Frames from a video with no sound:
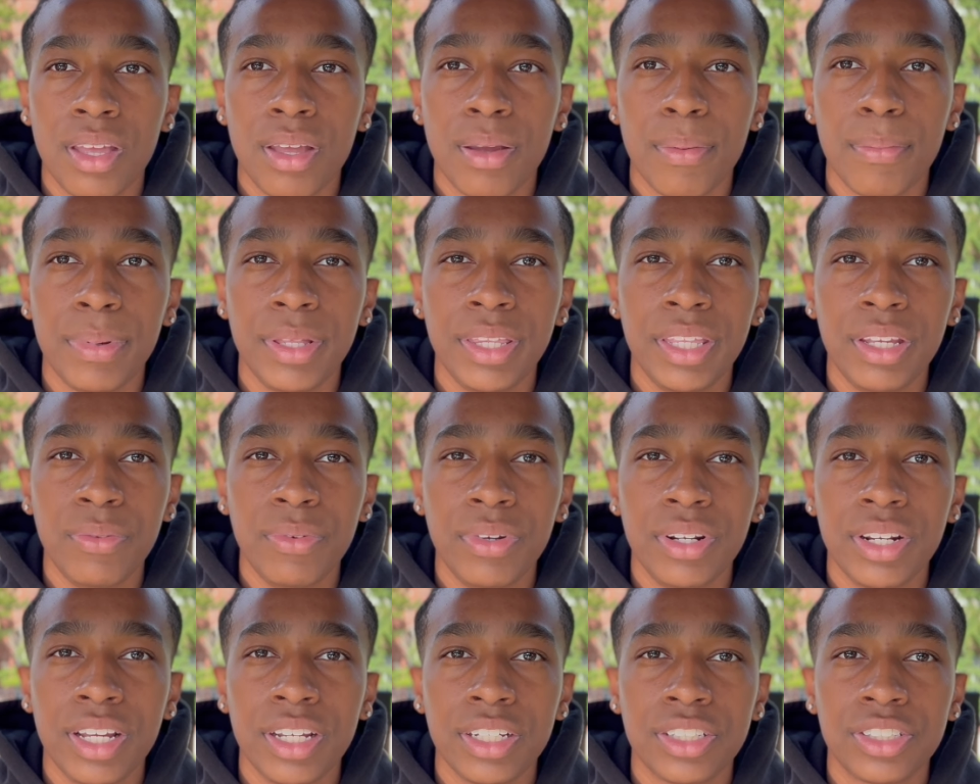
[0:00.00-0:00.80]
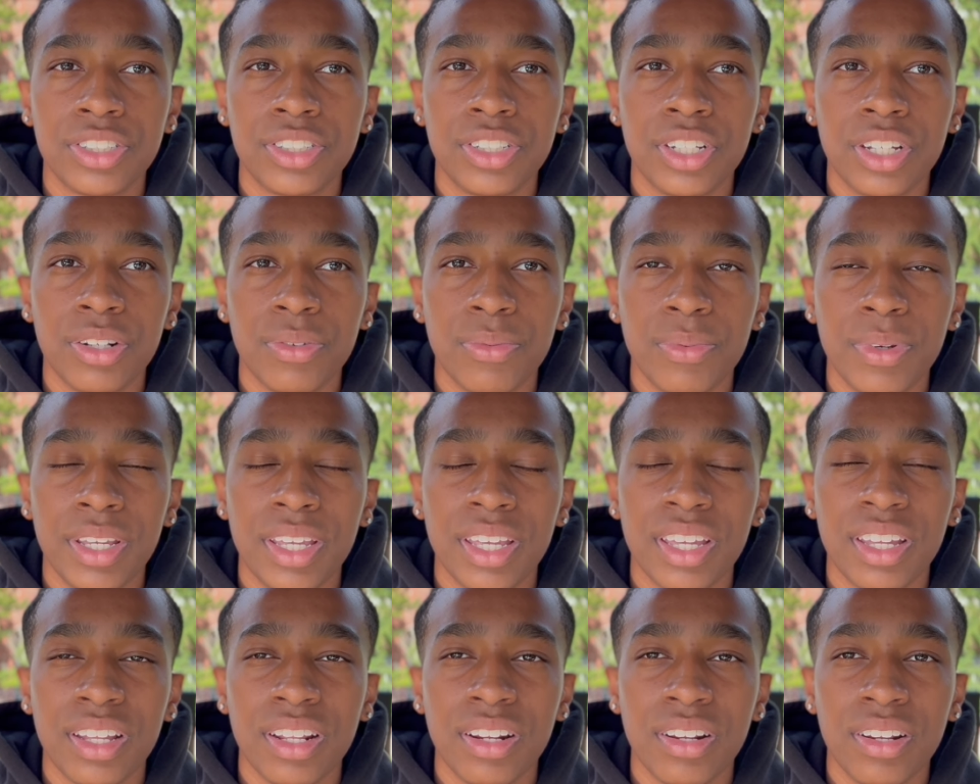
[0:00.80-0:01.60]
But then when Next Gen
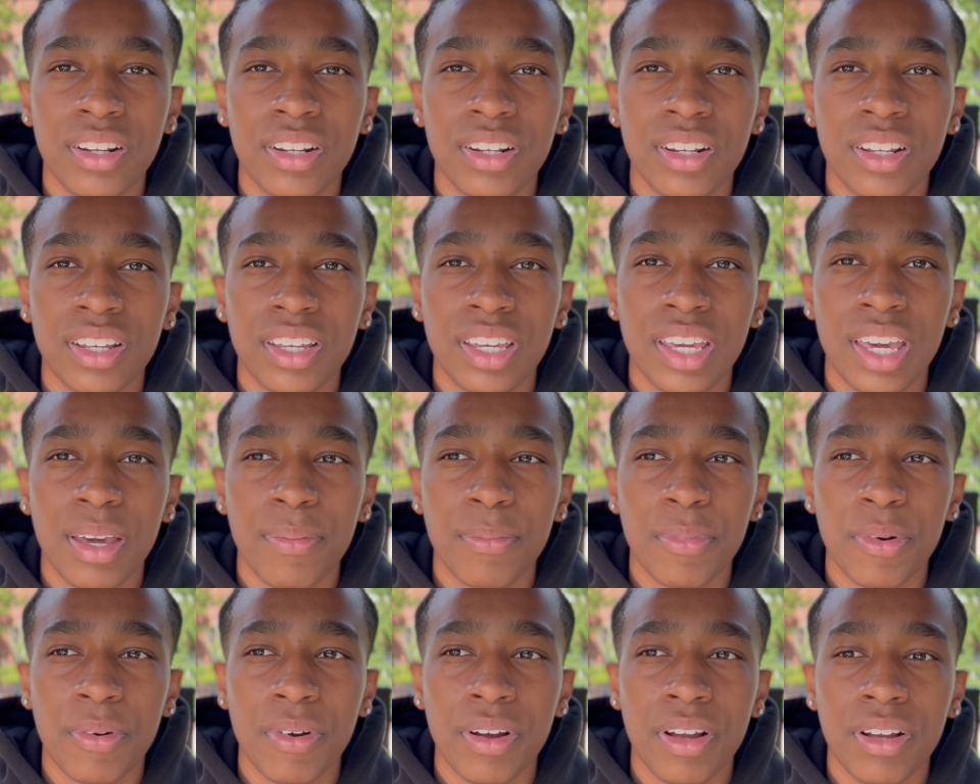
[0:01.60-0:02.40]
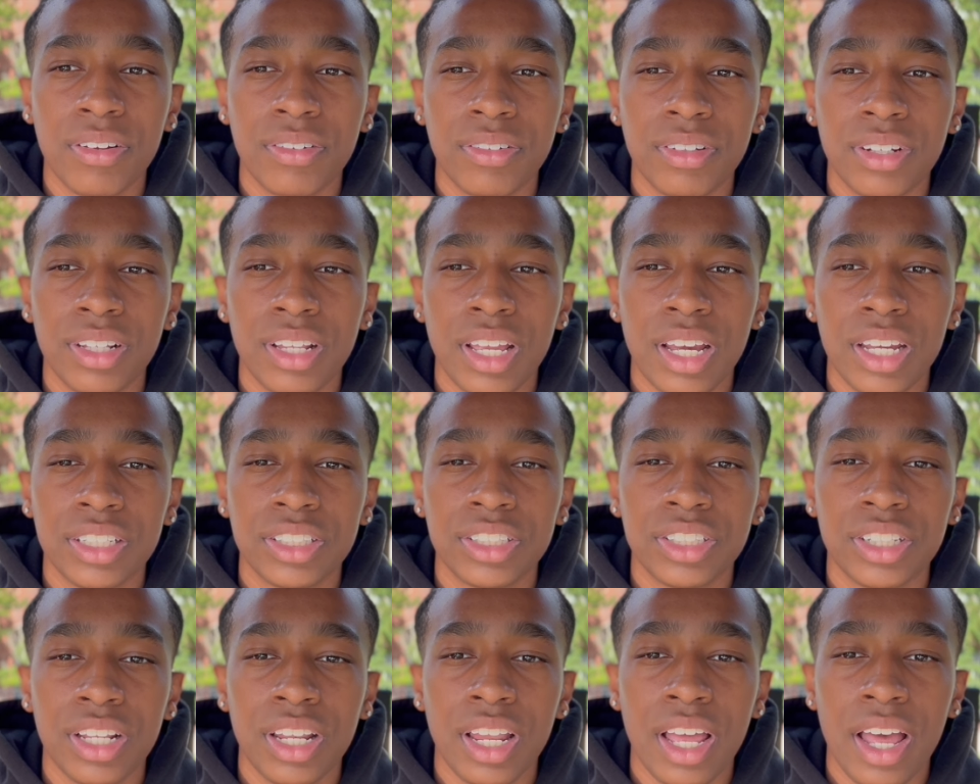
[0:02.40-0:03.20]
weekend came around in like
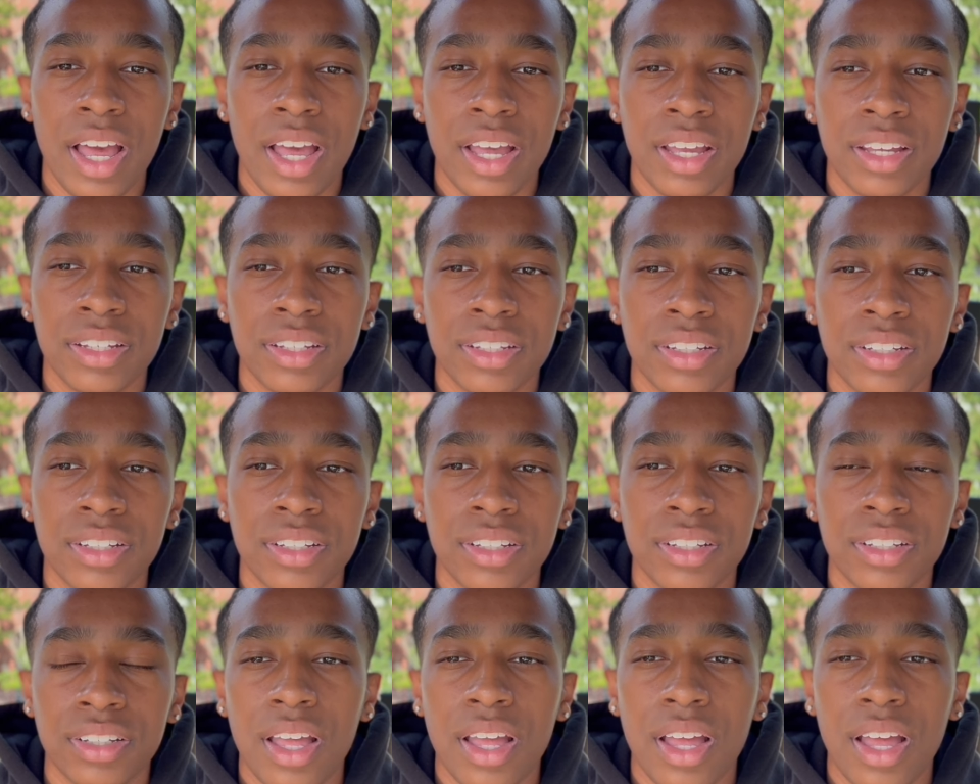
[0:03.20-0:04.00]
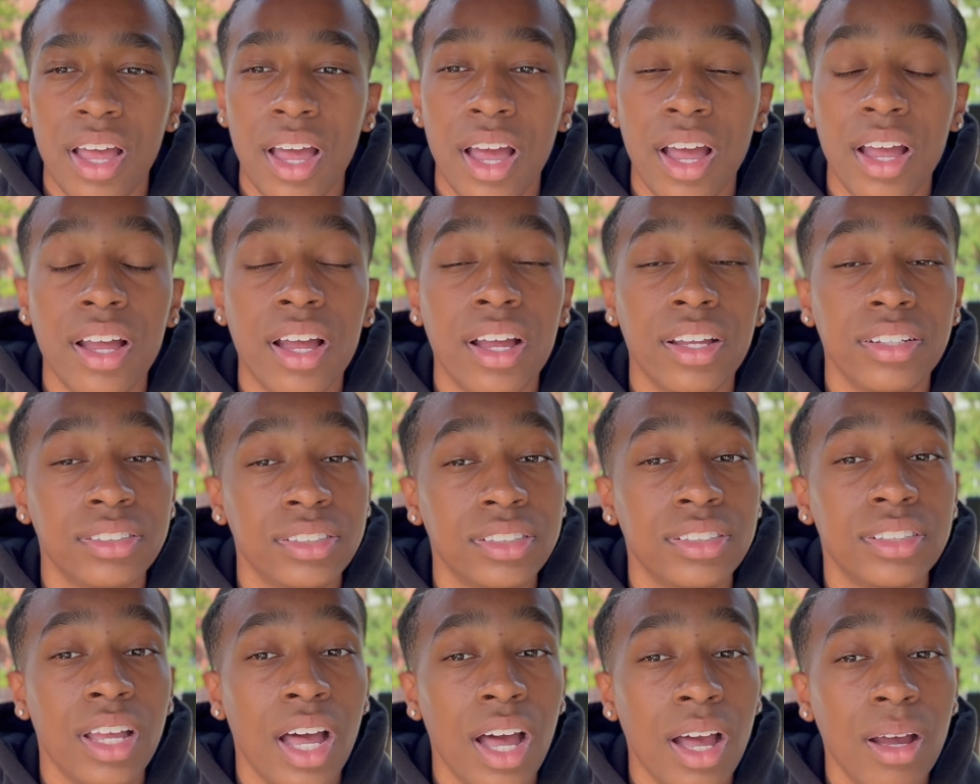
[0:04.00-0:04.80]
July, I
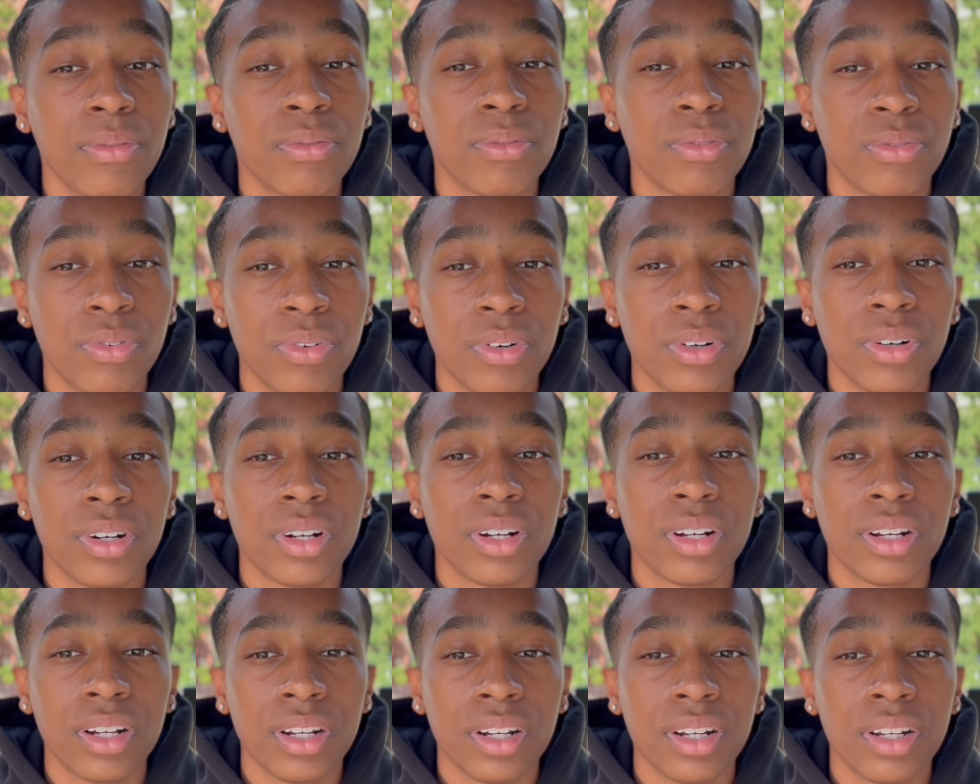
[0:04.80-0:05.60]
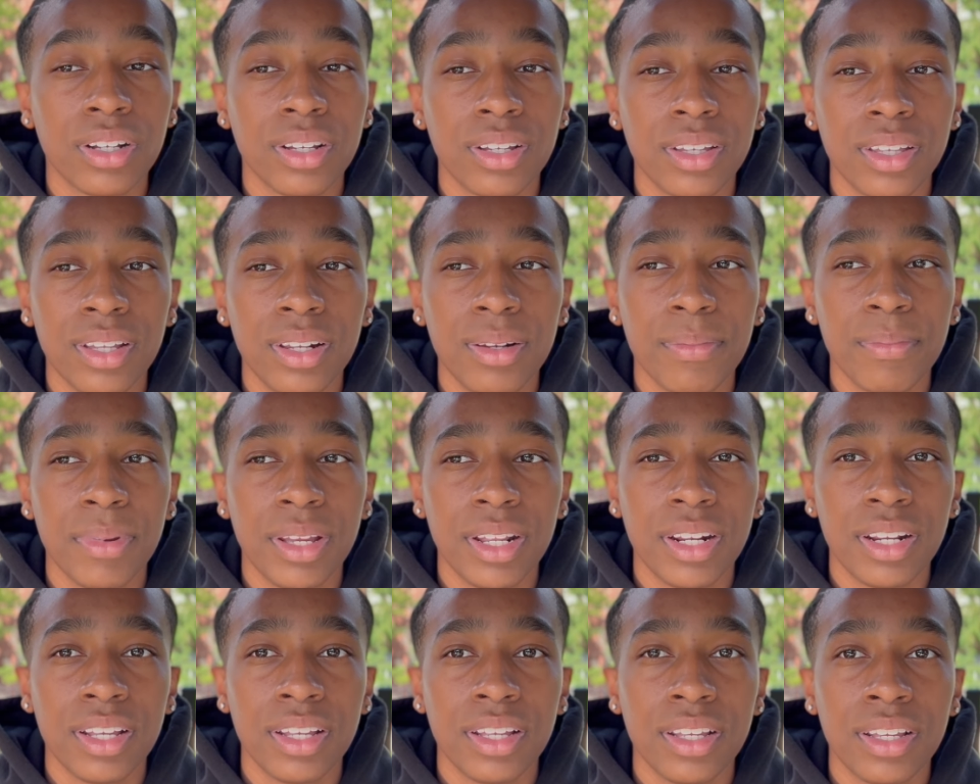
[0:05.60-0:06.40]
stopped for a good
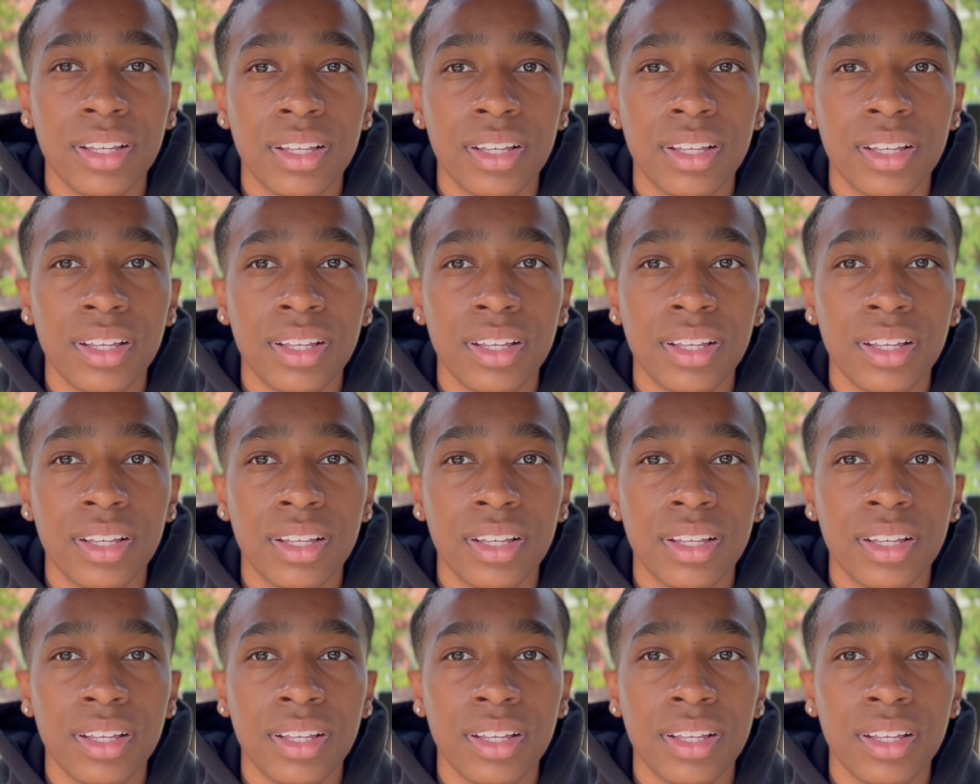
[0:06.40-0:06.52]
minute.